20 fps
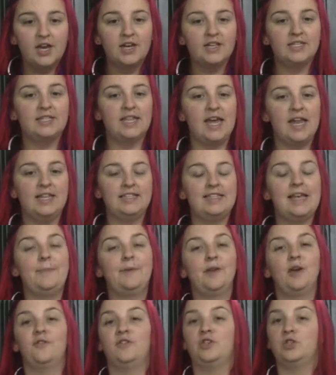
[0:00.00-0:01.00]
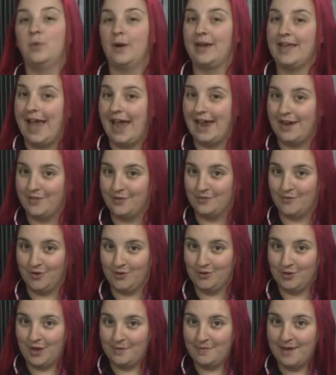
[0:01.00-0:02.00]
So that is happening on the 28th of
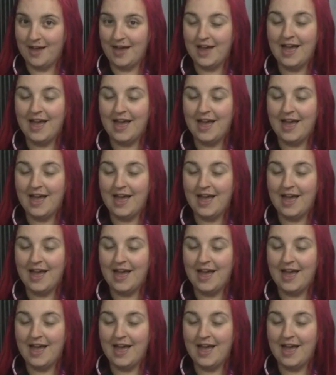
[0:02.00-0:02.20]
October.